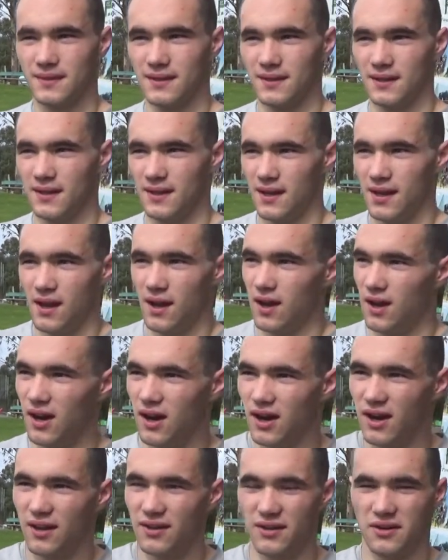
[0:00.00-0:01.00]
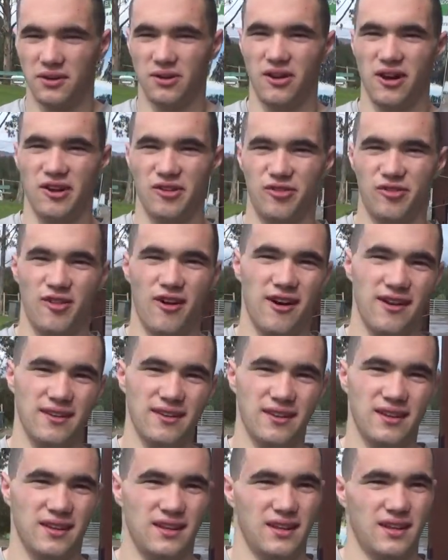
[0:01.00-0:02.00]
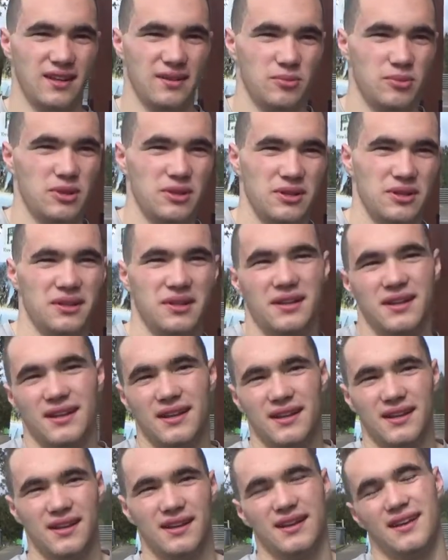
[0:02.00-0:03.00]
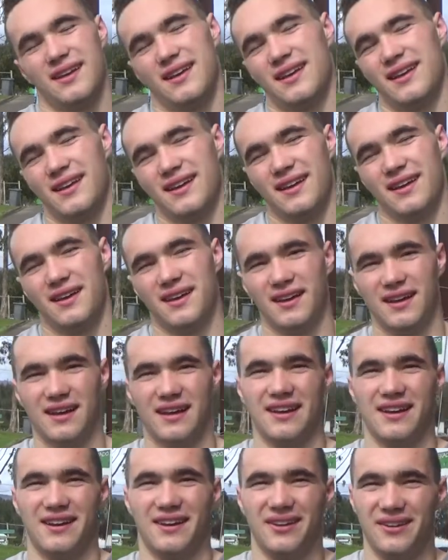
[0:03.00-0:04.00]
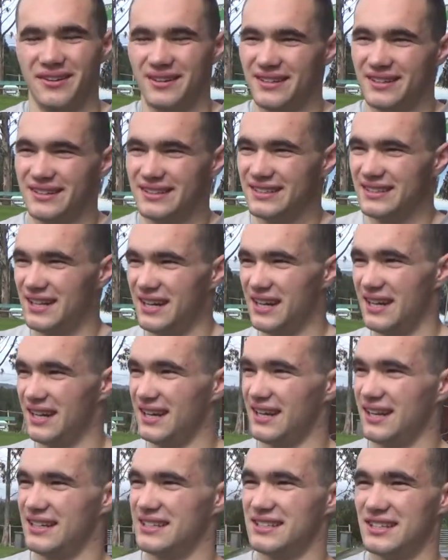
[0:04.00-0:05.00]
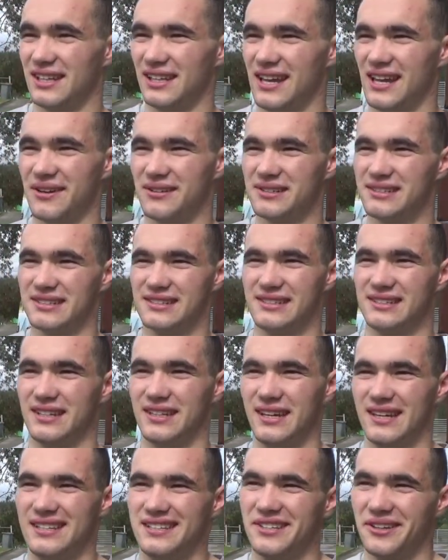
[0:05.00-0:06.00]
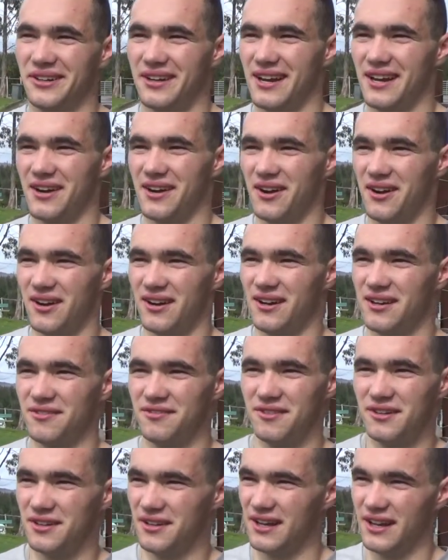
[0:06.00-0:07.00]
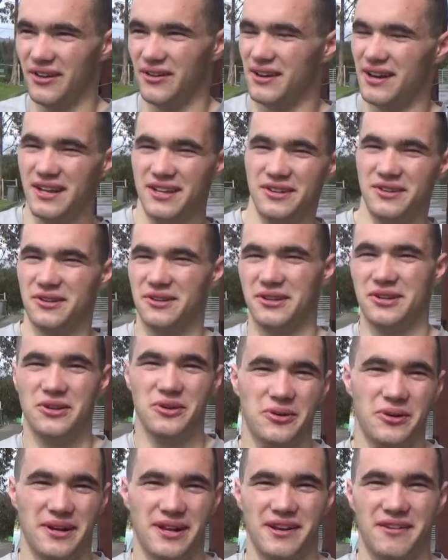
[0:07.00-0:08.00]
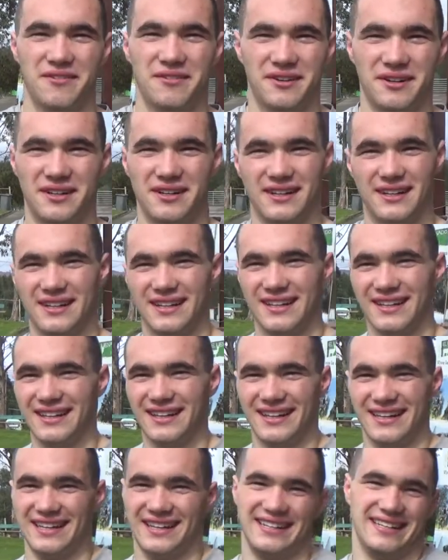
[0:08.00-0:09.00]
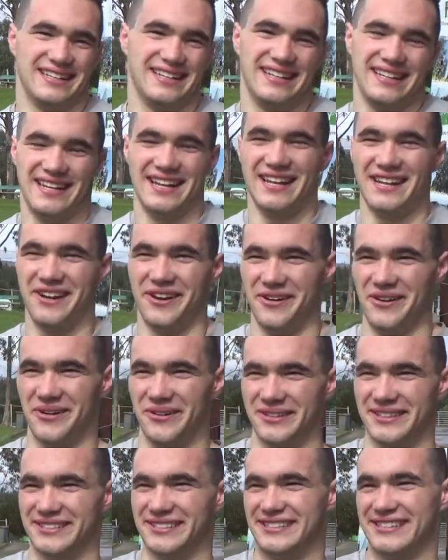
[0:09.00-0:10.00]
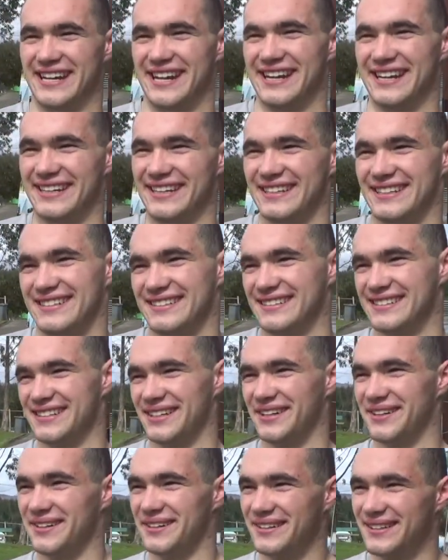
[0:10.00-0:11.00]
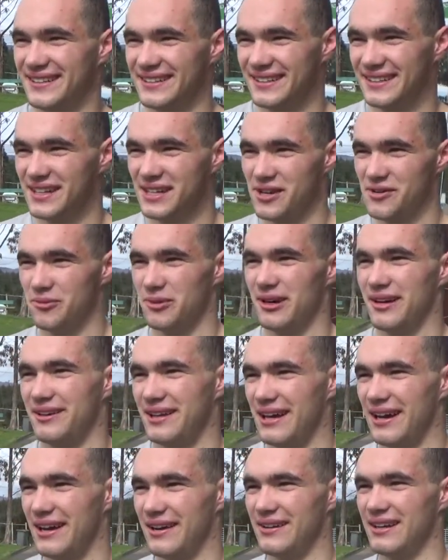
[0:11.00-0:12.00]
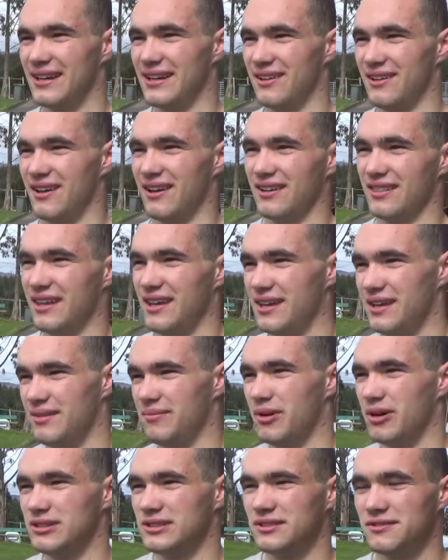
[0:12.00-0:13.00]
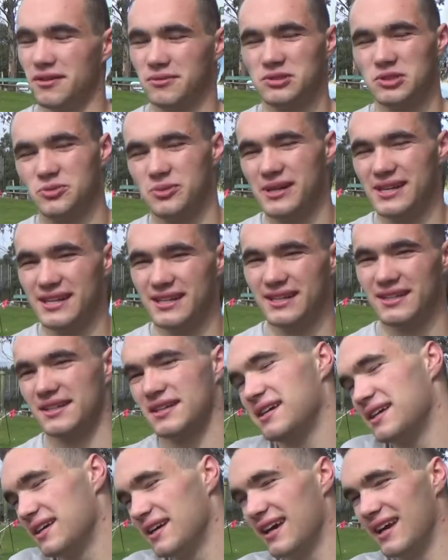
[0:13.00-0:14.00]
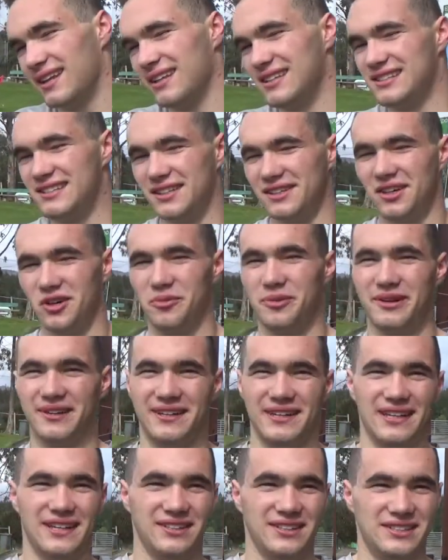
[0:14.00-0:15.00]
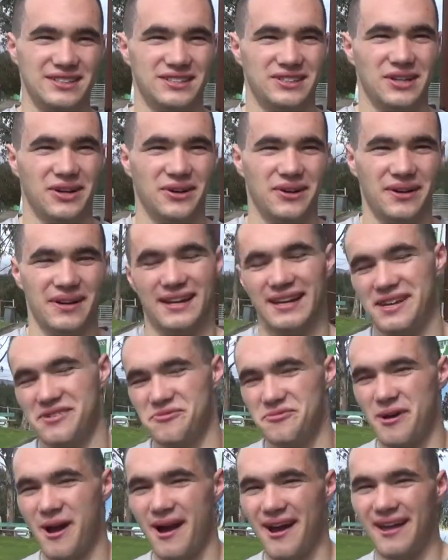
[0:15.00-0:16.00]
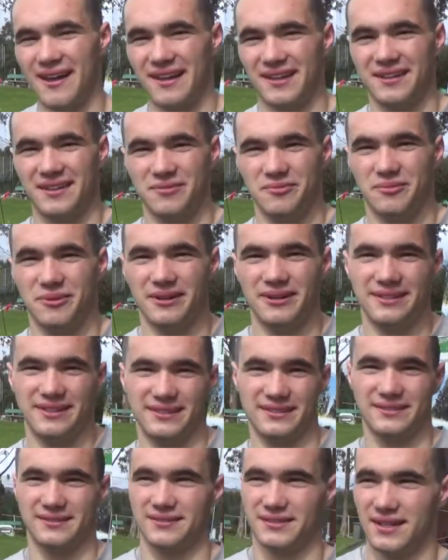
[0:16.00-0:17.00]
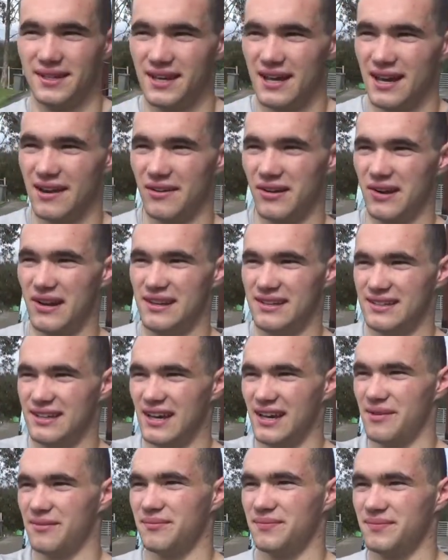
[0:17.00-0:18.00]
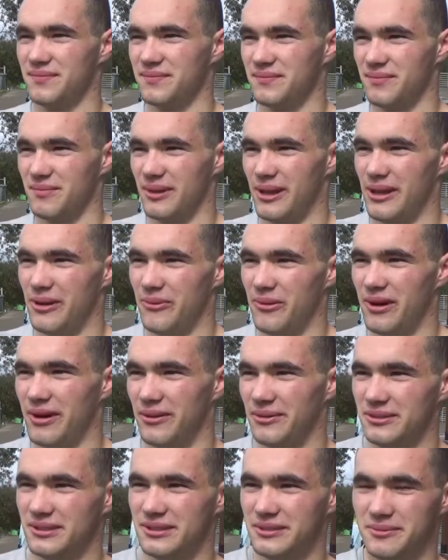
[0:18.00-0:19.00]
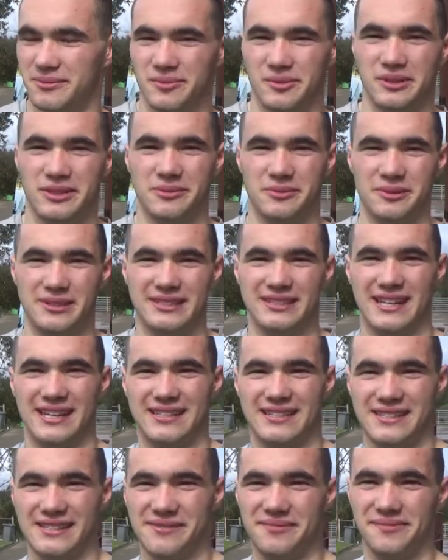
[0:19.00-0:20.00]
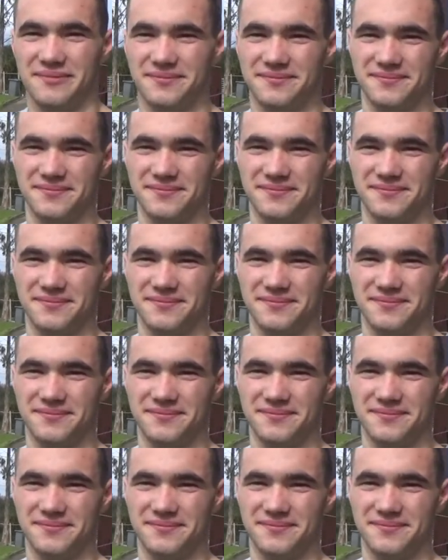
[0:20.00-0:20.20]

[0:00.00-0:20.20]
They're a lot of fun. I mean, I don't know, the language is still kind of hard if they're yelling at you to whatever, and I don't know what they're saying, so, but yeah, I get along. Most of them speak at least a little bit of English, so I get by, but have a great time playing well with the B-side team.